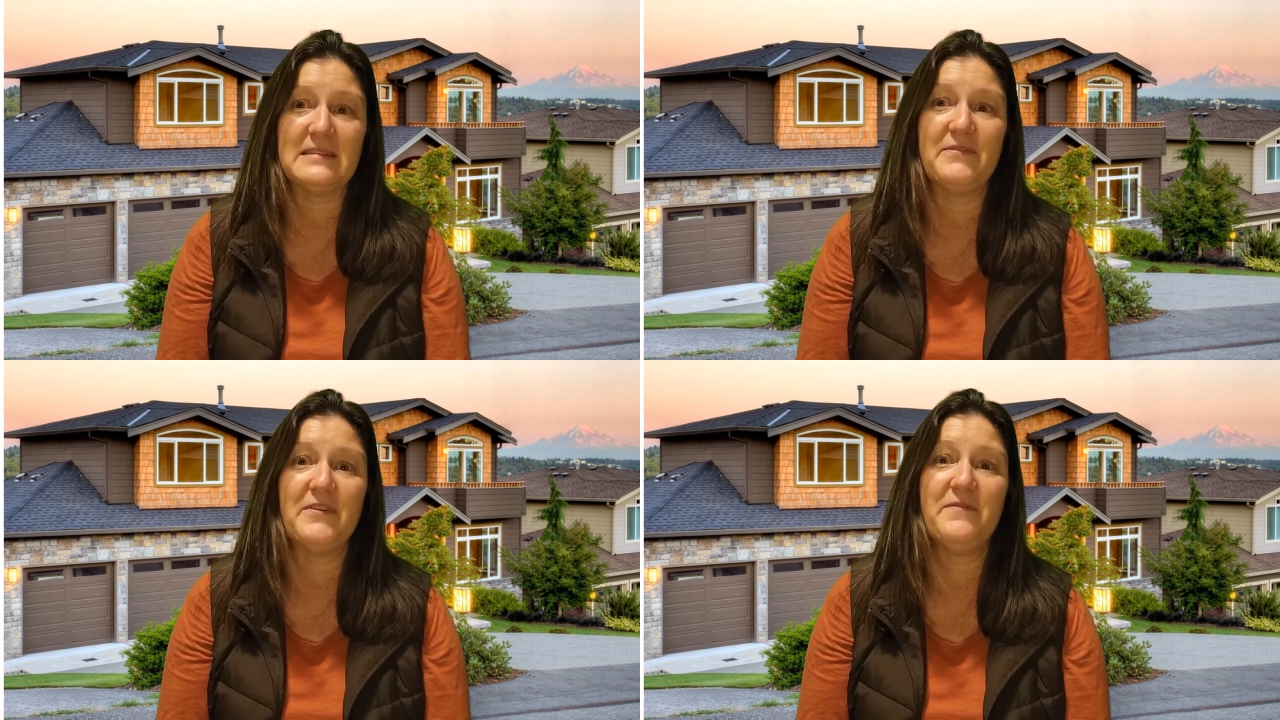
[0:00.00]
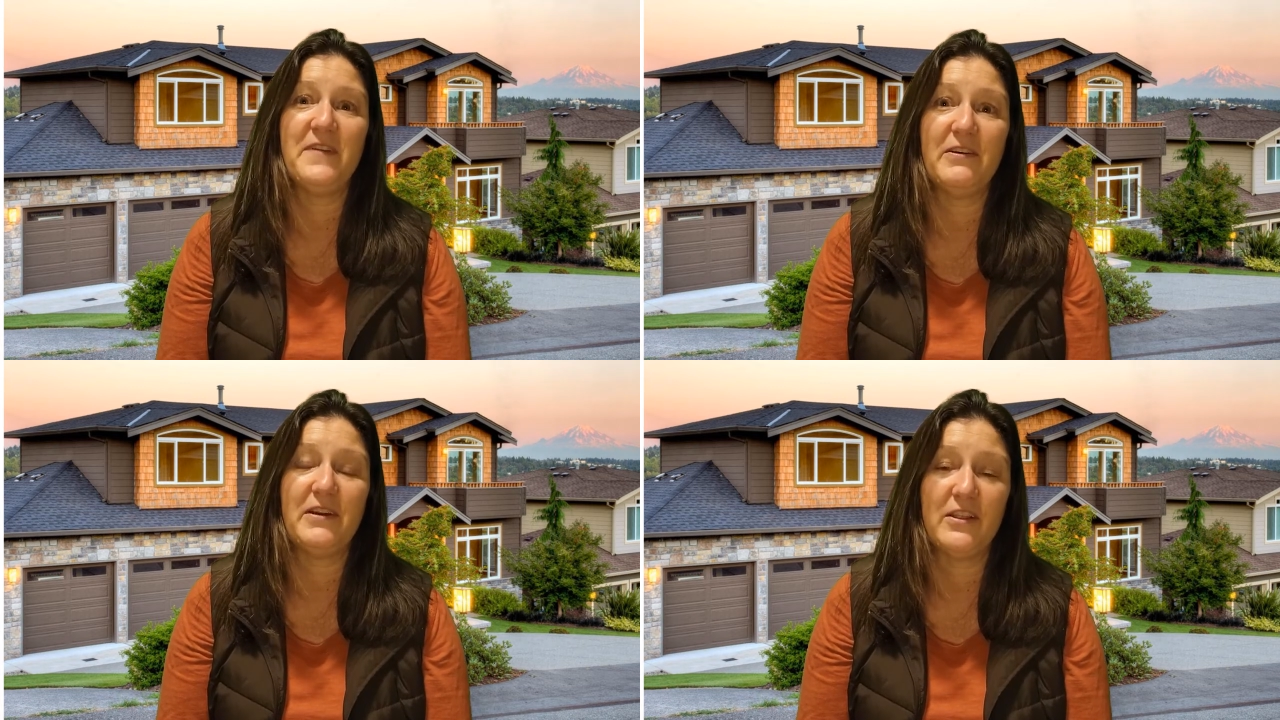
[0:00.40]
have a
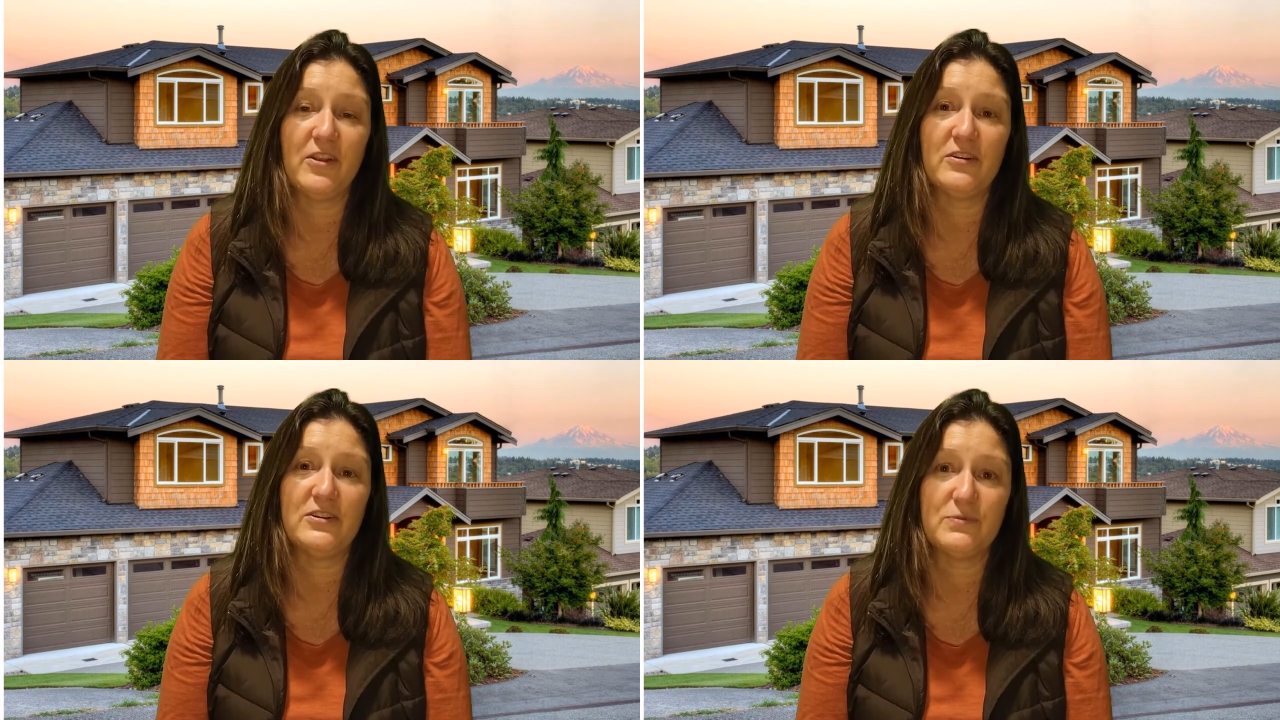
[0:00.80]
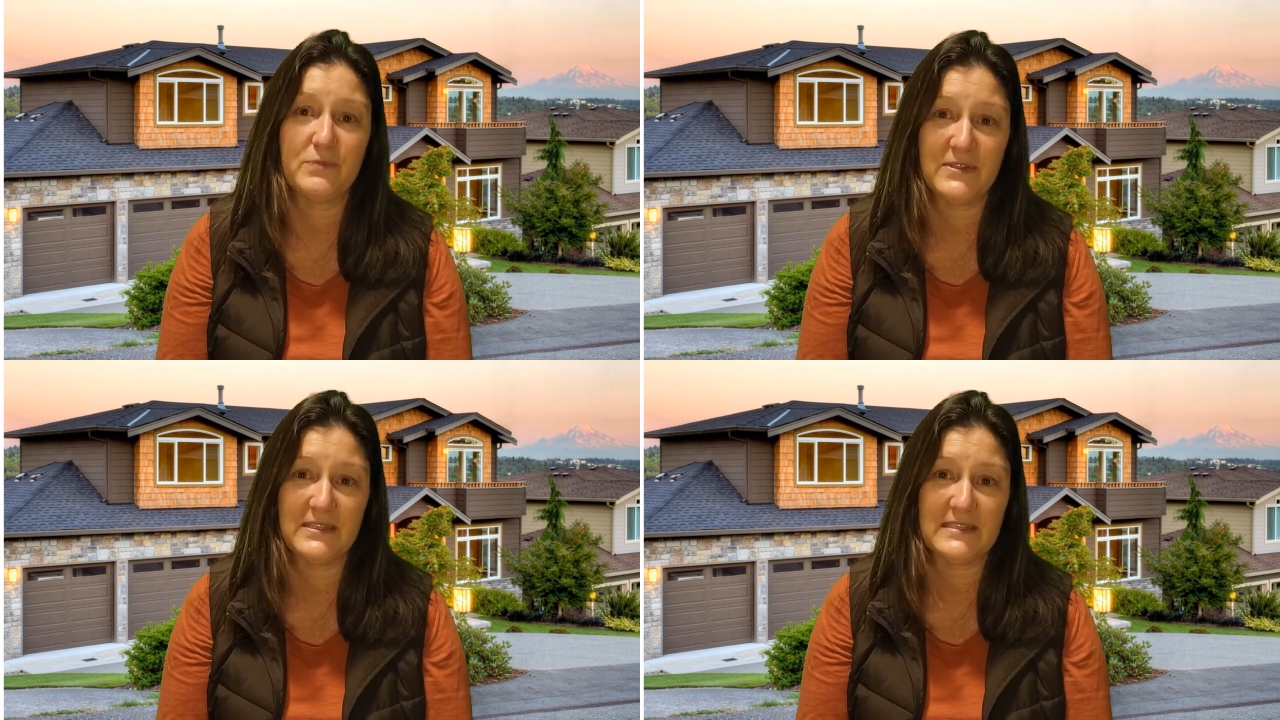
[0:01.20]
very large
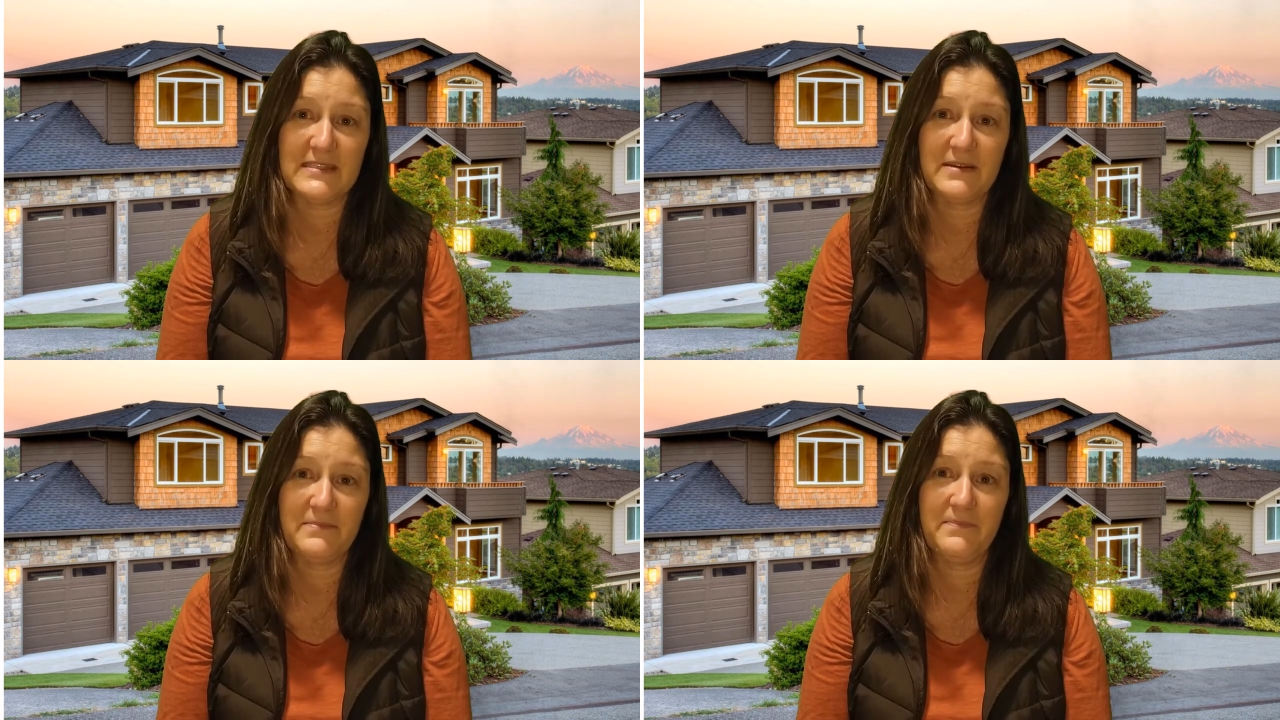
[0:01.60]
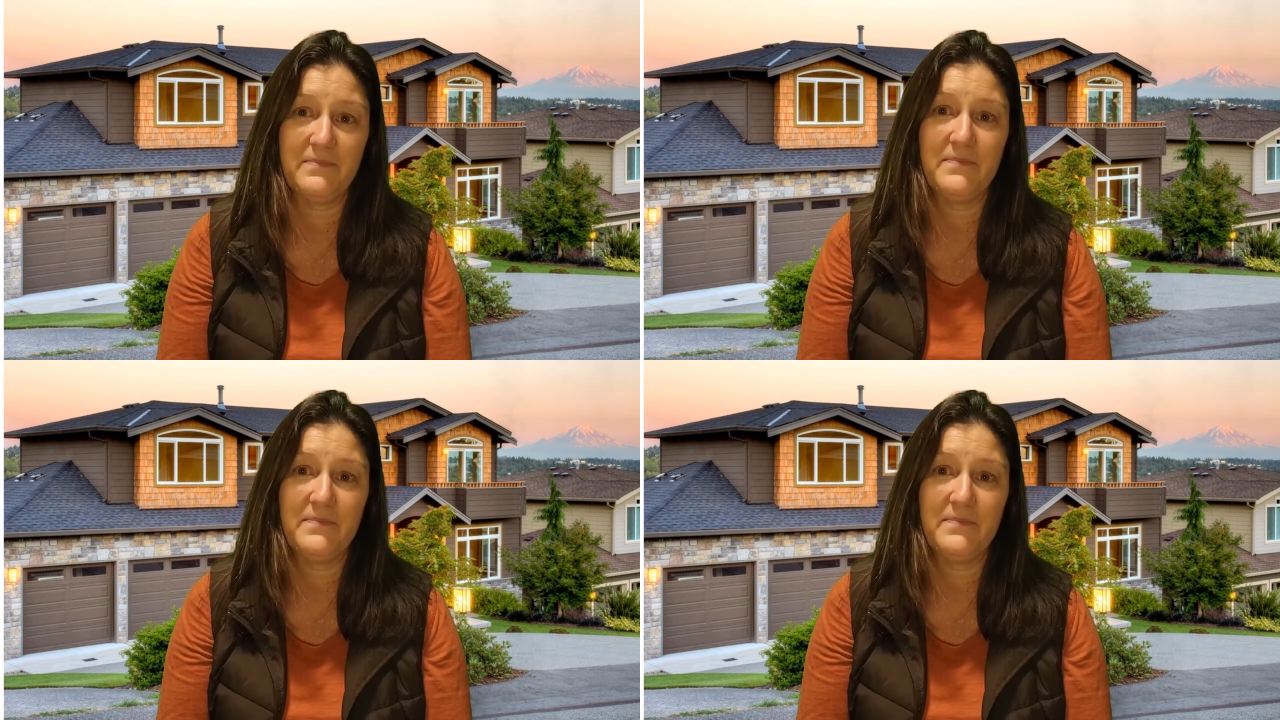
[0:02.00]
root system.